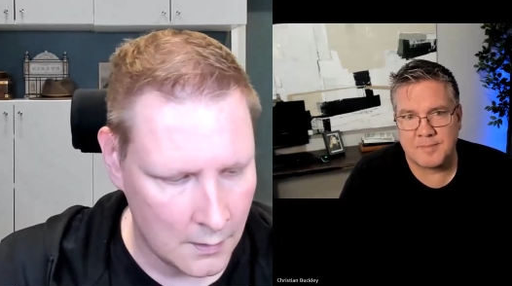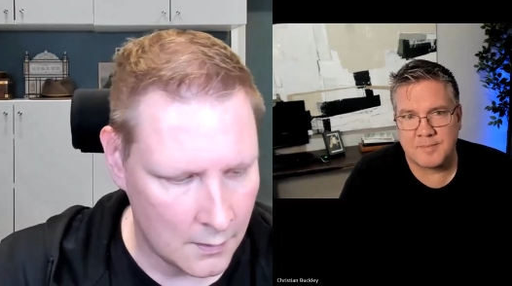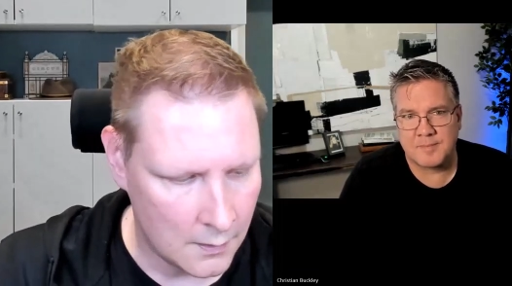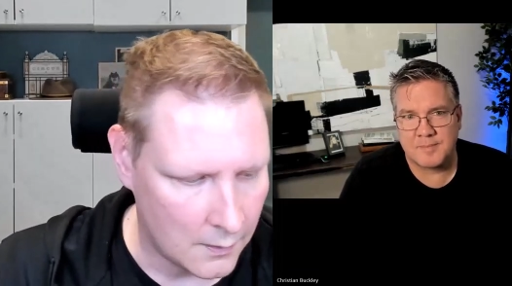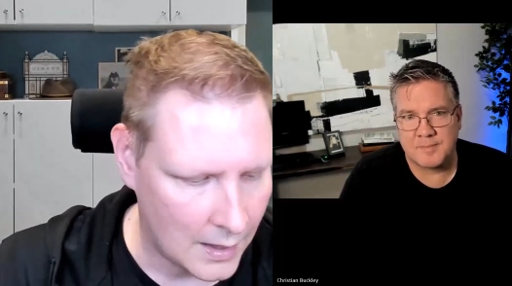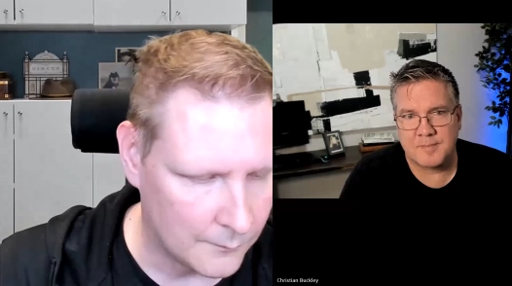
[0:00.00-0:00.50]

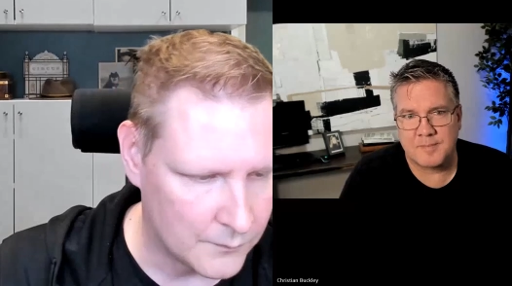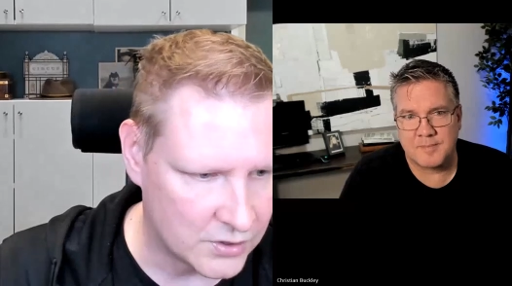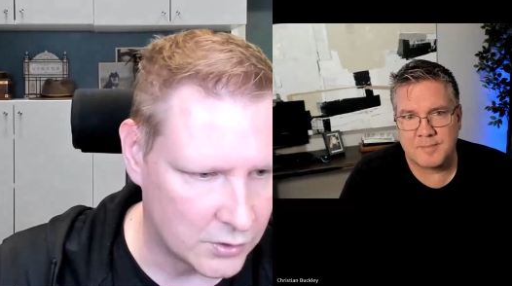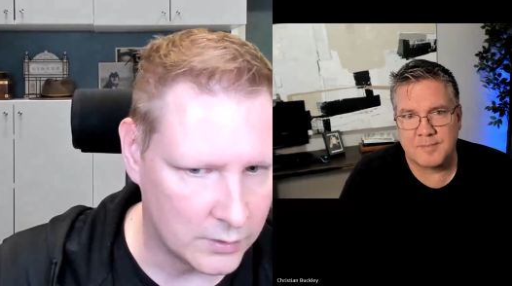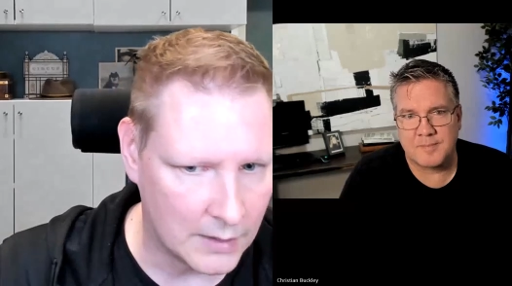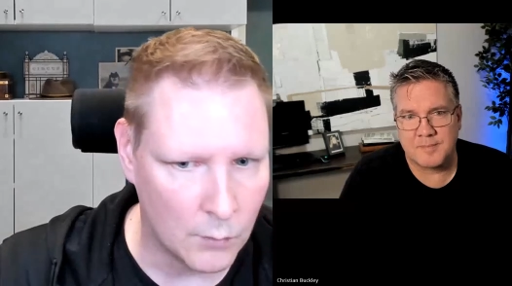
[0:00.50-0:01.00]
Speaker 1: uh, helps
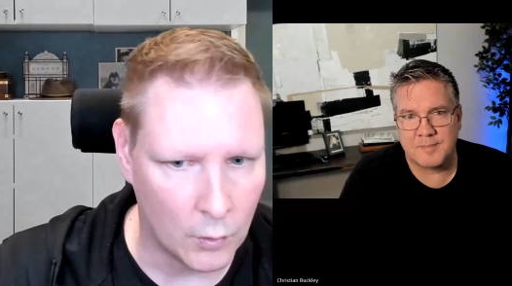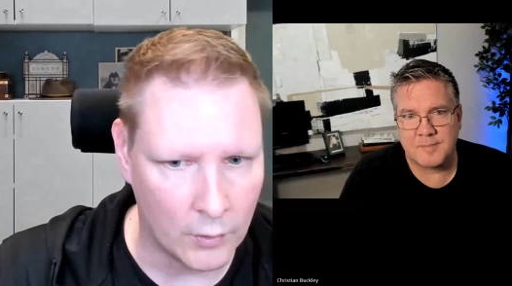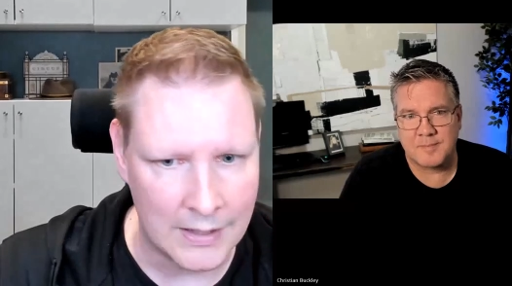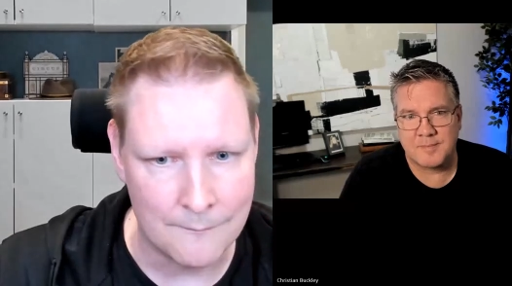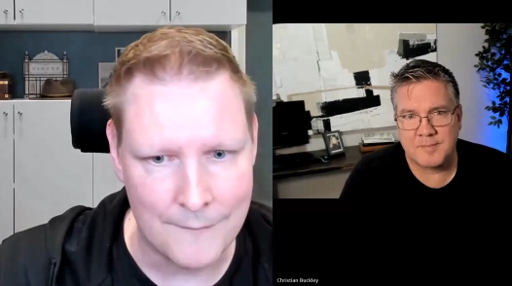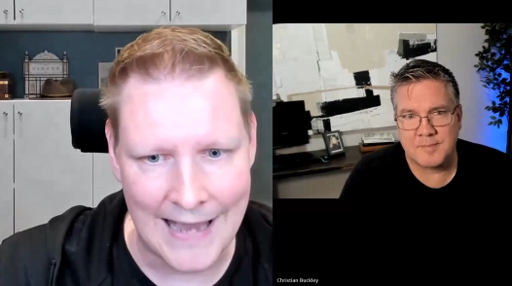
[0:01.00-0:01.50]
you get more
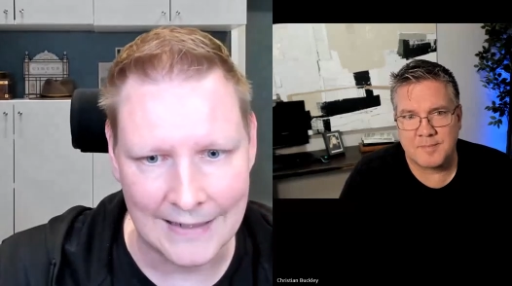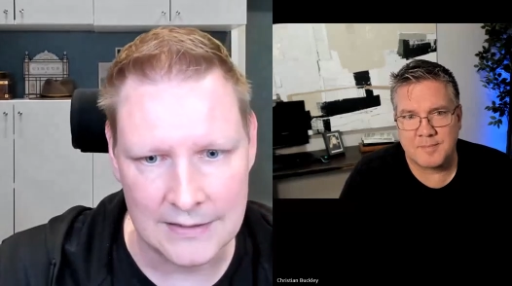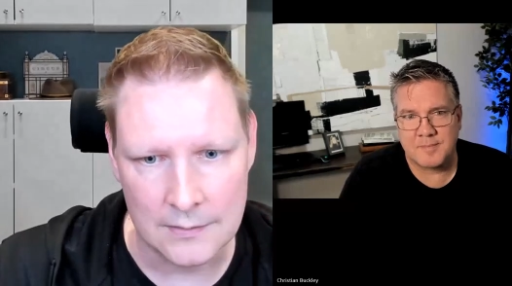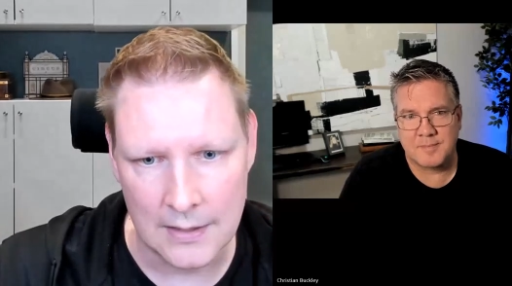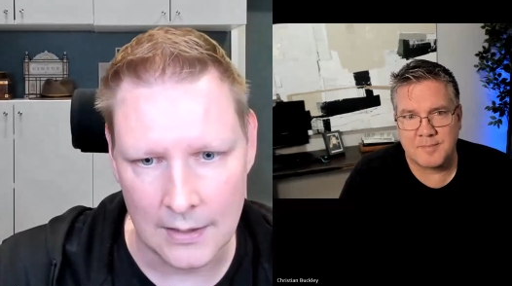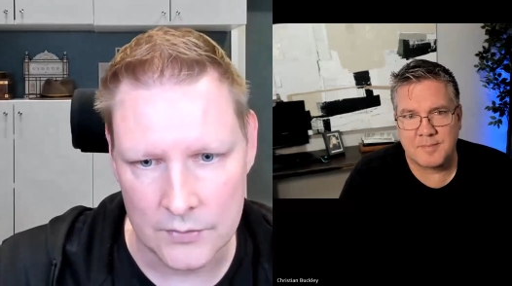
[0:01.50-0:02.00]

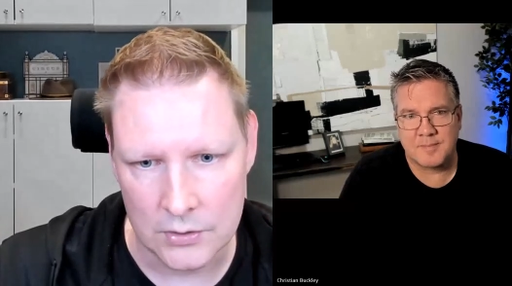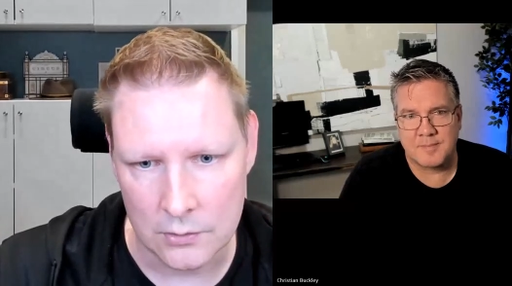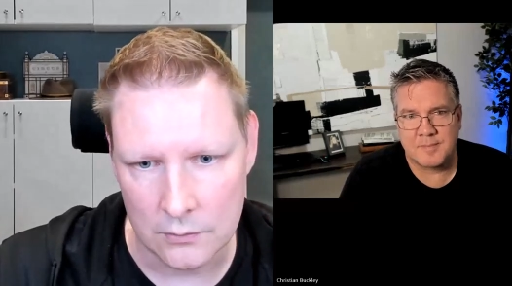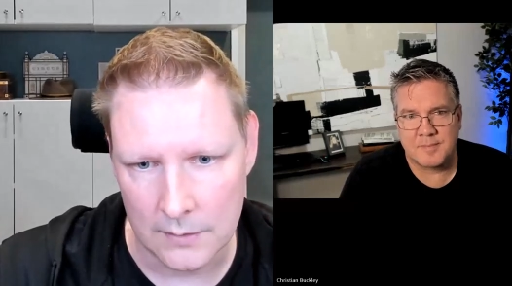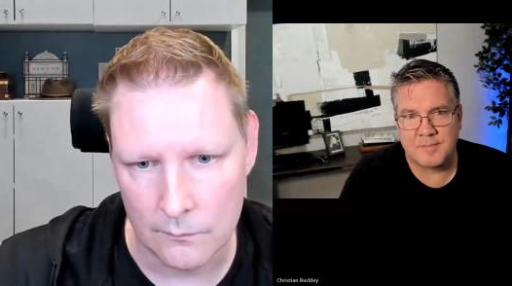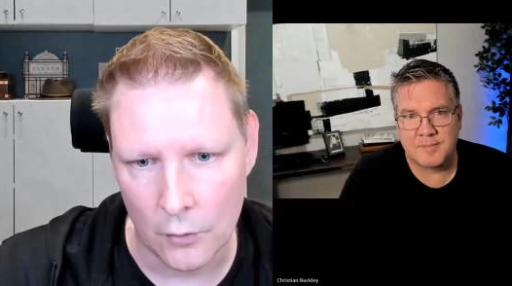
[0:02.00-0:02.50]
impact, helps
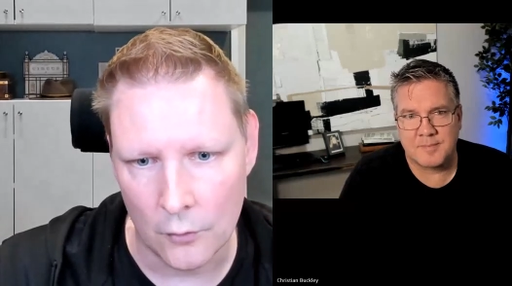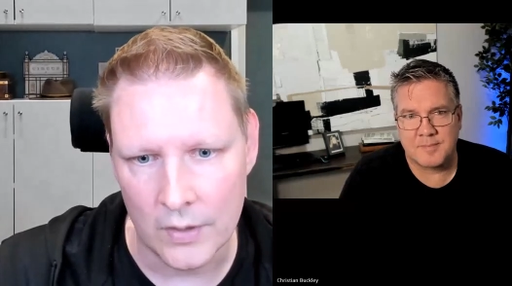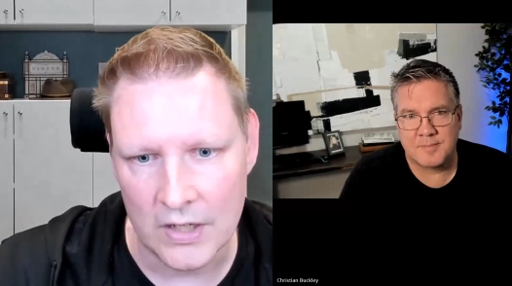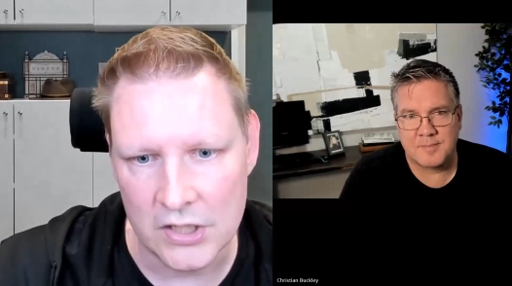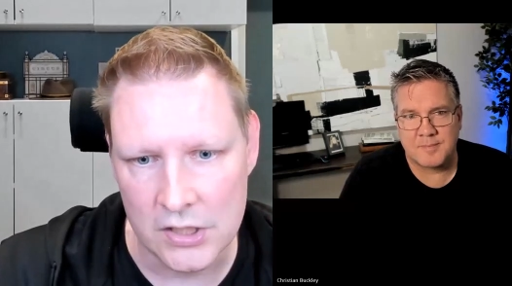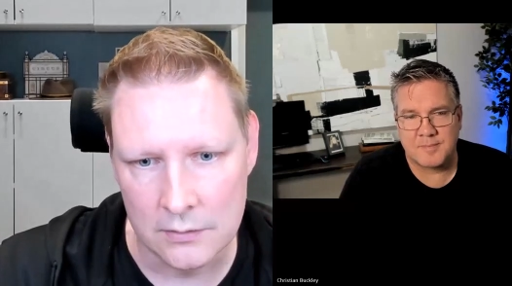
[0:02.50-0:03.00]
you get more
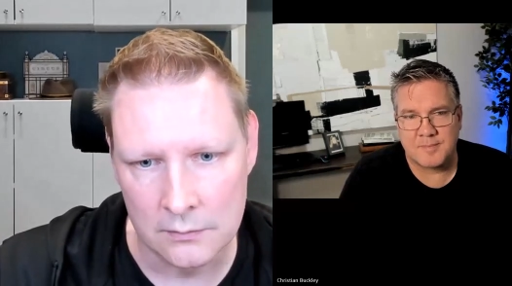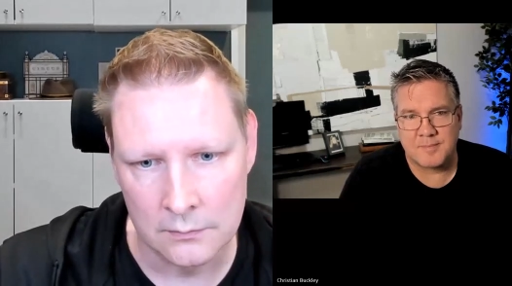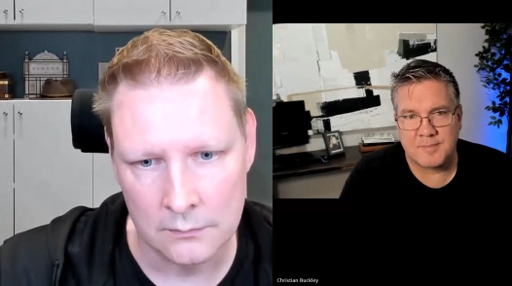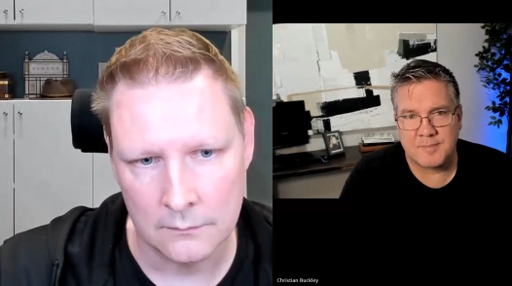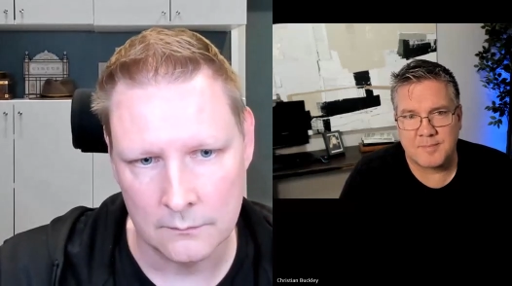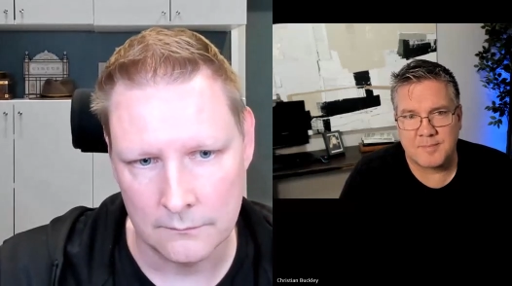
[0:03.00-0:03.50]
reach,
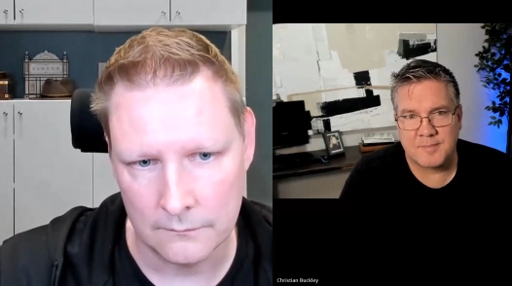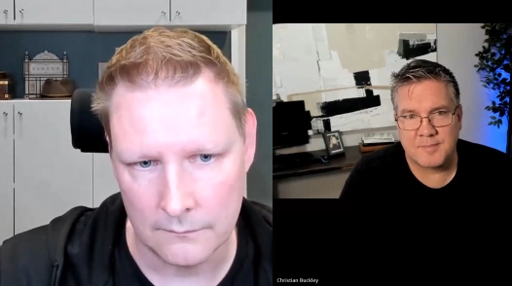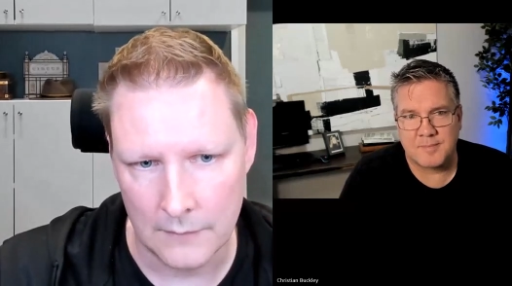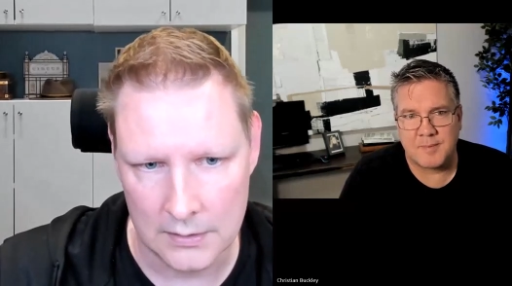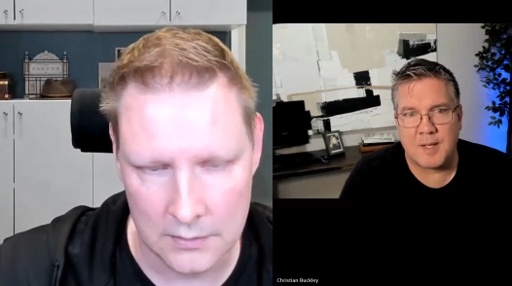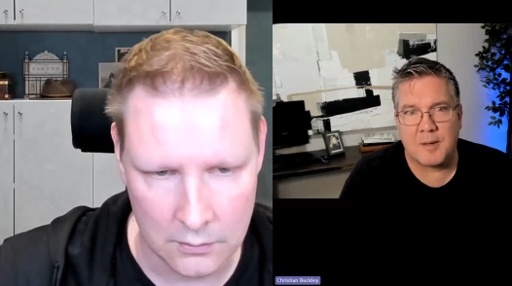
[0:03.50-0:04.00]

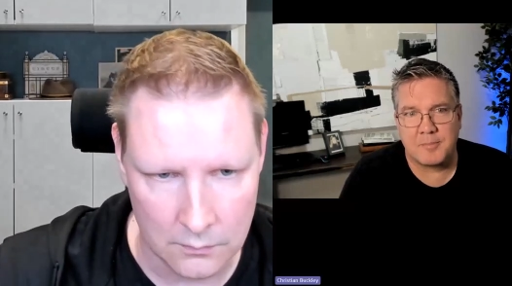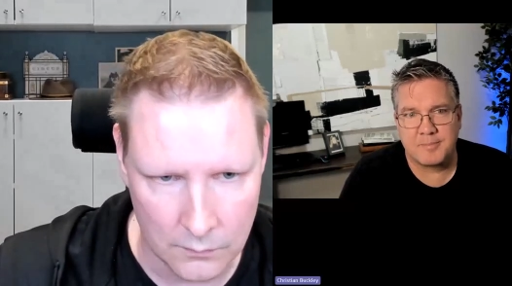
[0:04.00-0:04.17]
makes you yeah.